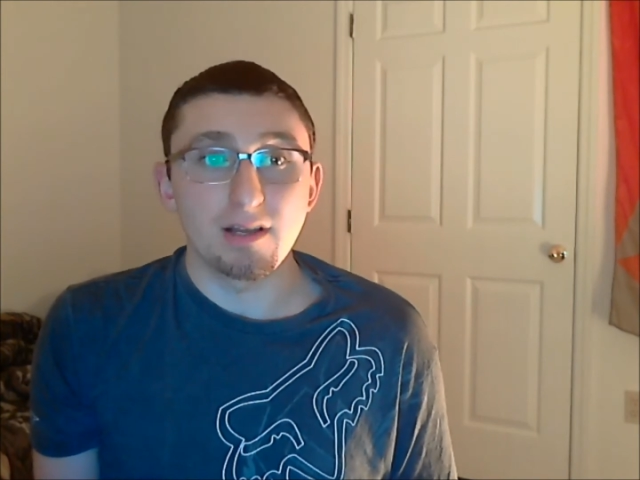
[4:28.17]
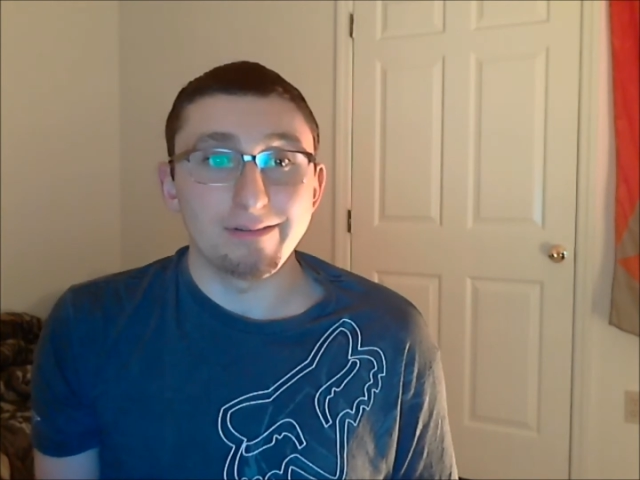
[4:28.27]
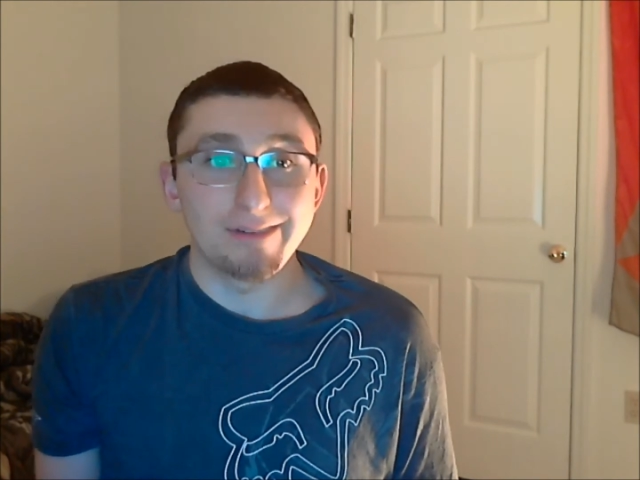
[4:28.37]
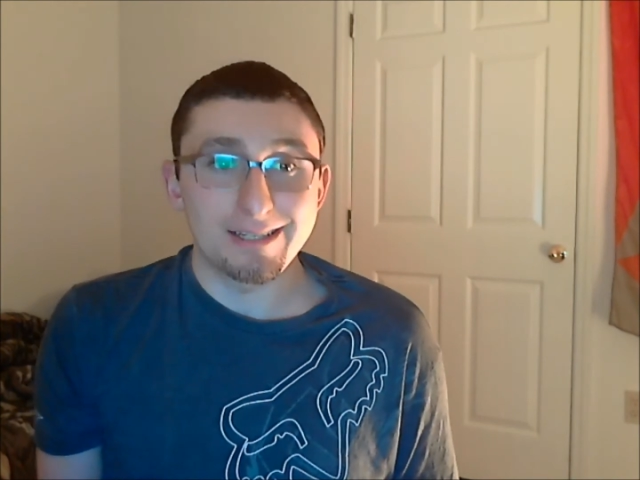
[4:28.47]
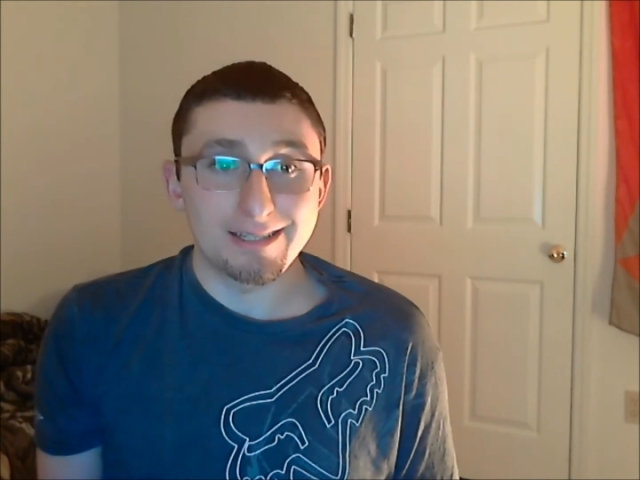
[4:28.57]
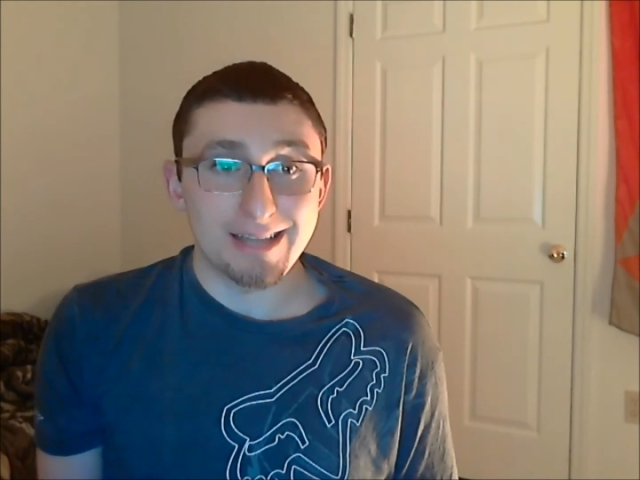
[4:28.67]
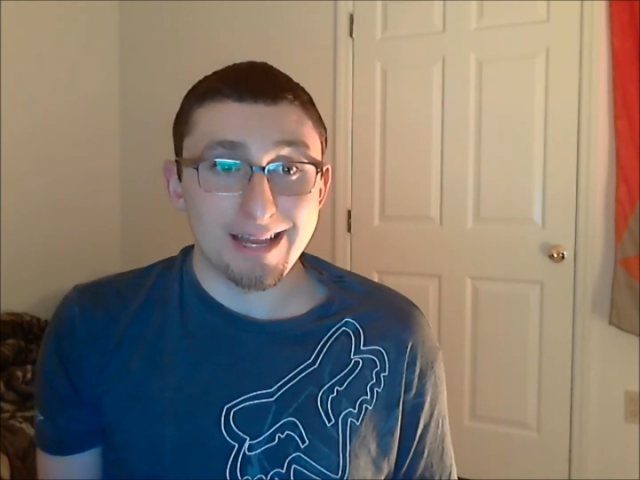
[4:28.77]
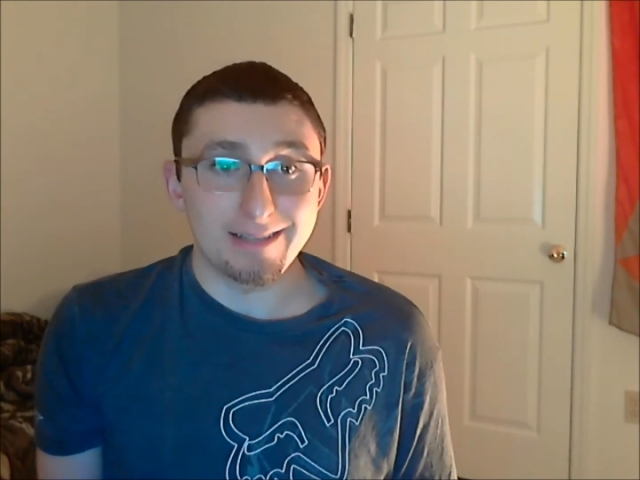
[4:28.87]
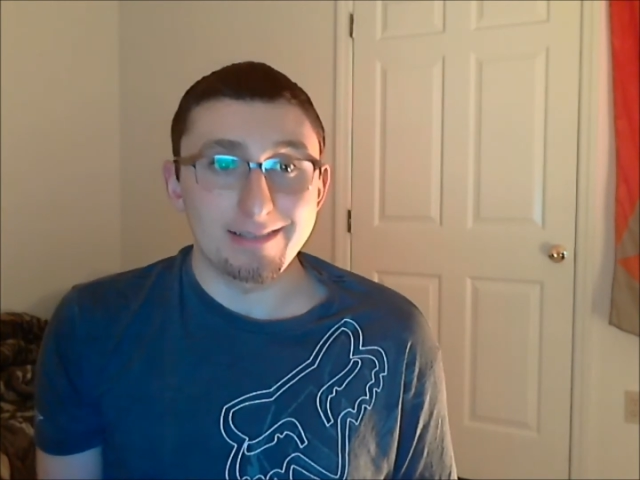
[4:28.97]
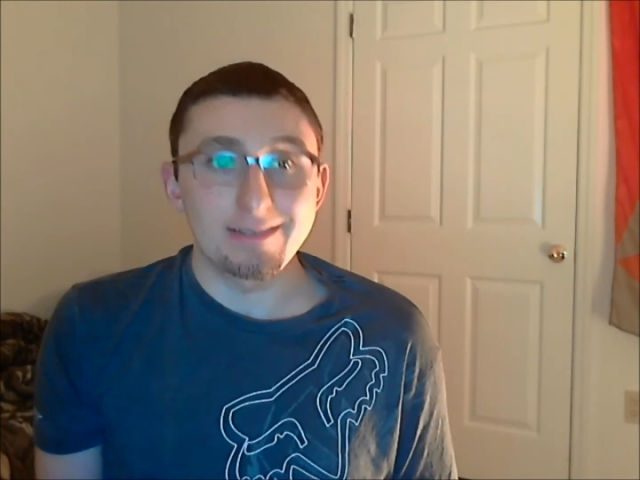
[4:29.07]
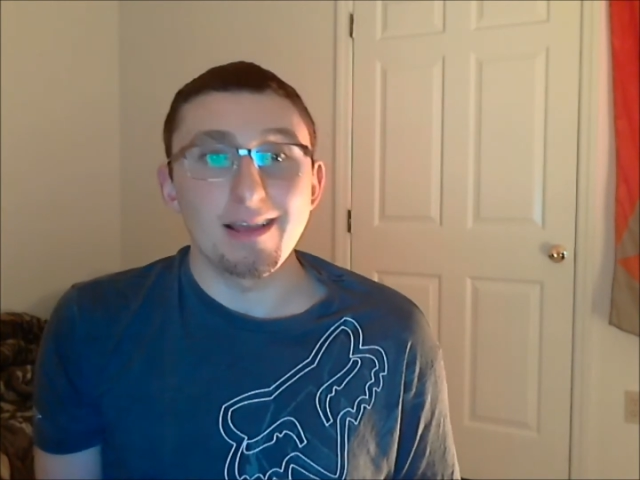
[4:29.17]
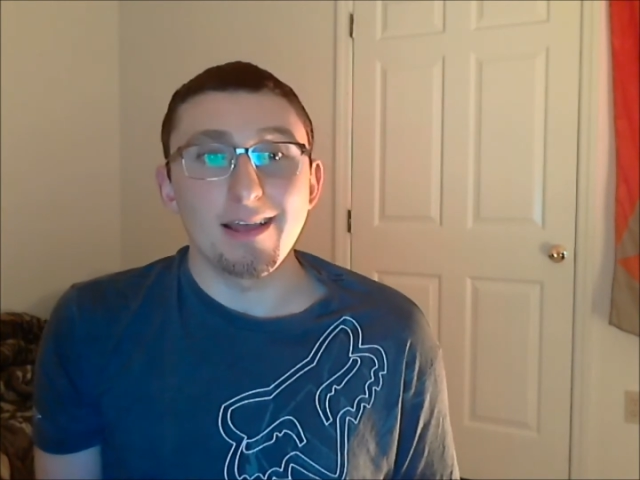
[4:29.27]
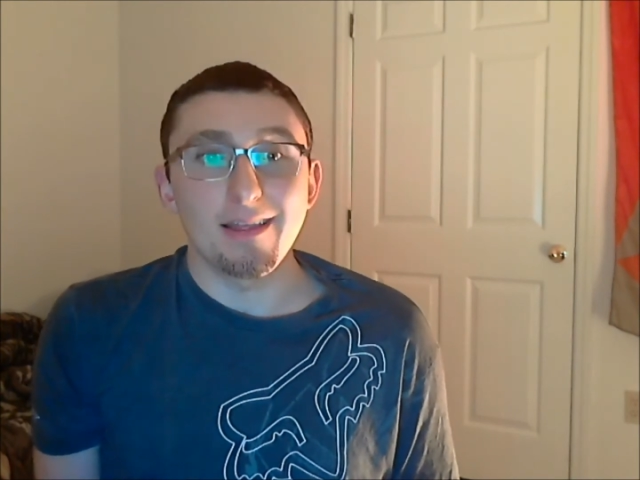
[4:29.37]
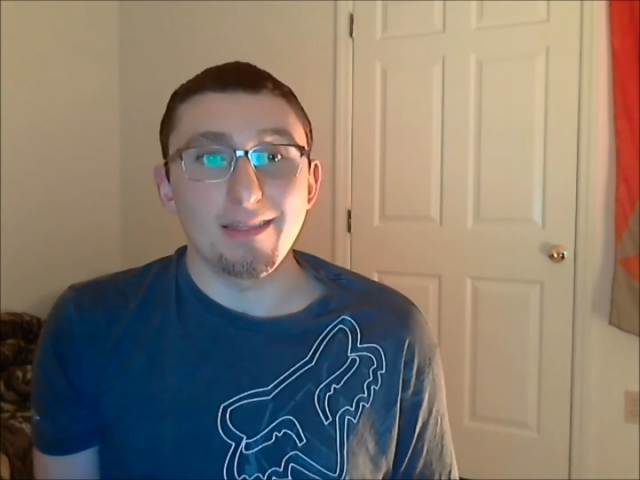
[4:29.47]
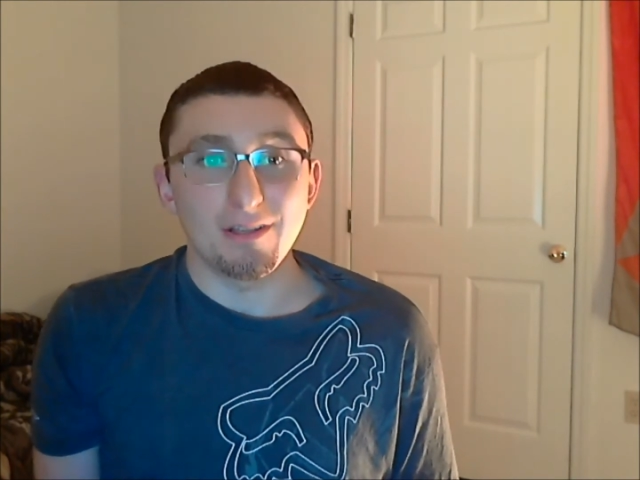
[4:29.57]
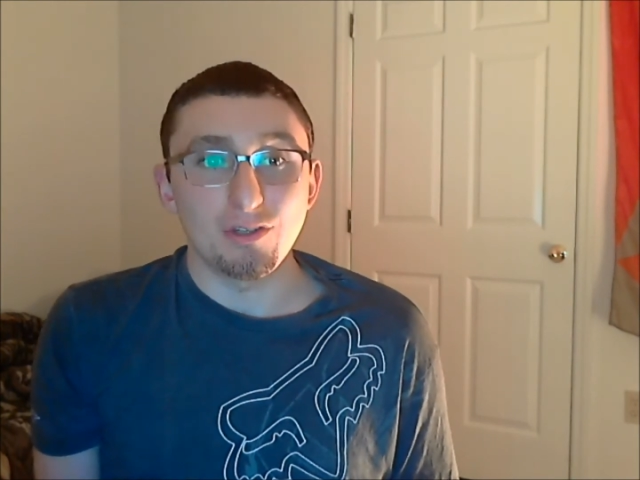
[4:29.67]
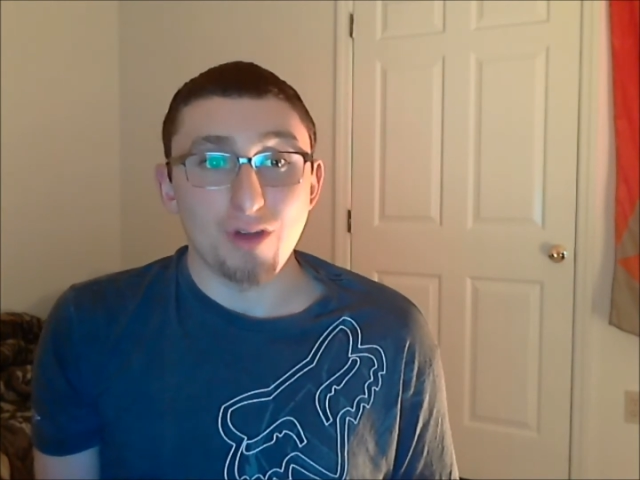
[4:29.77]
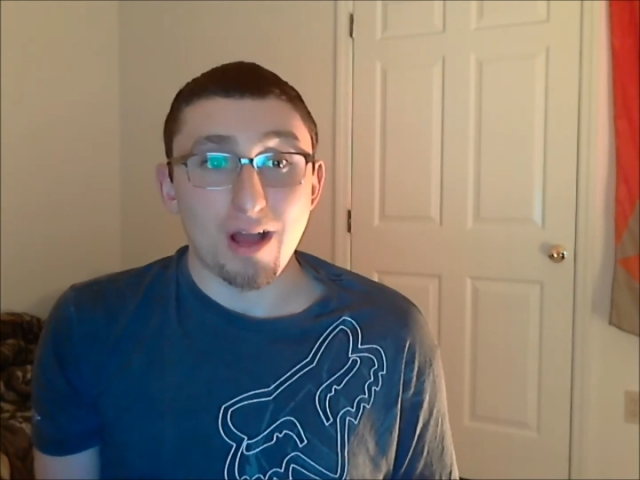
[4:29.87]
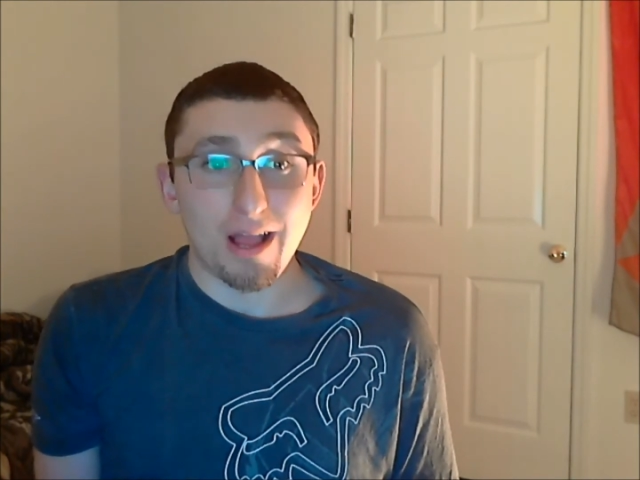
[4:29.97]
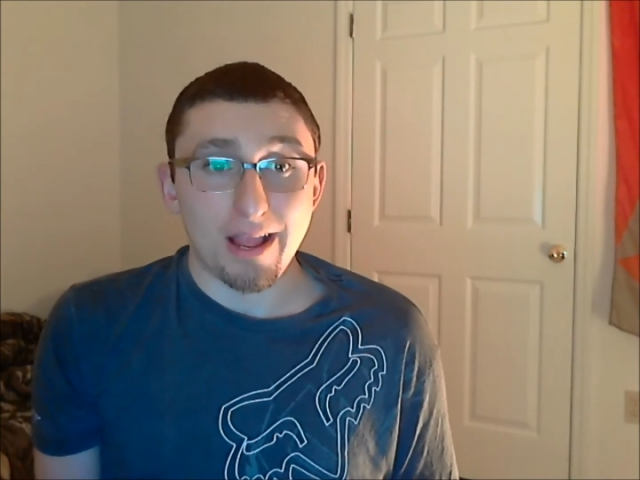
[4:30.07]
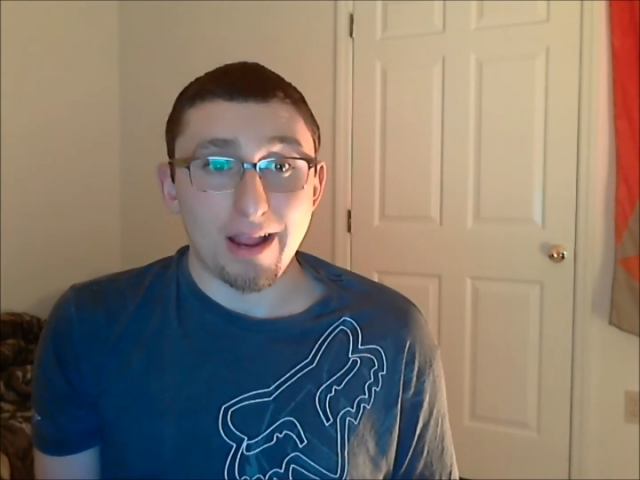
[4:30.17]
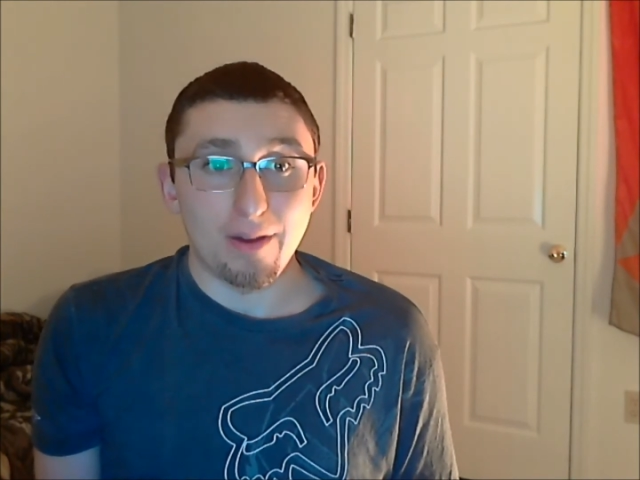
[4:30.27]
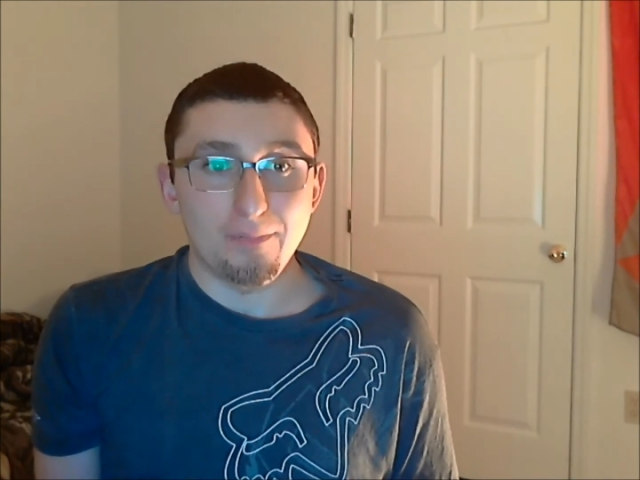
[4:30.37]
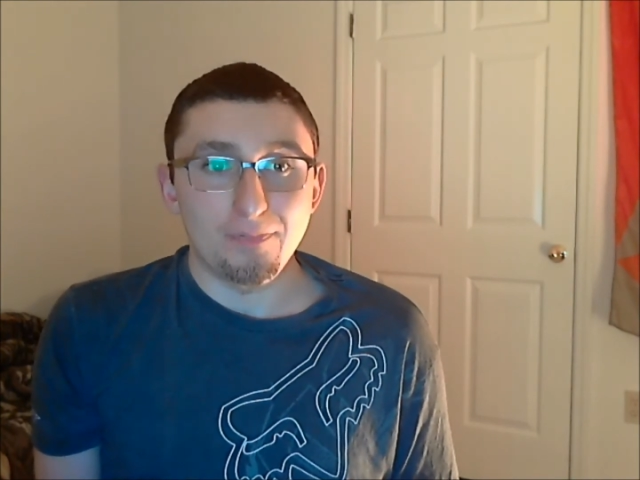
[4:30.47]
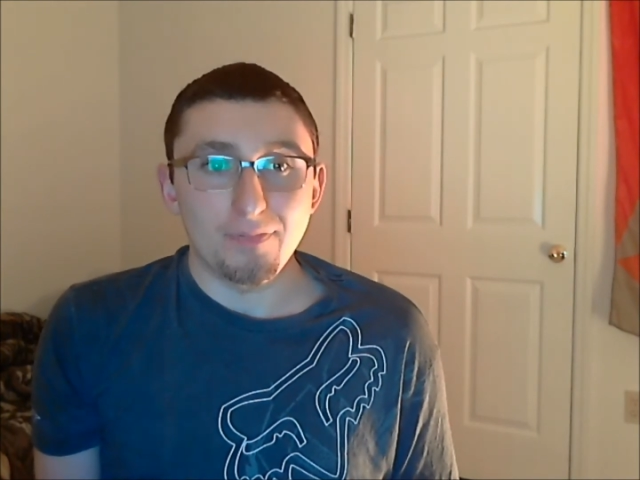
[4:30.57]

less dense than dry air.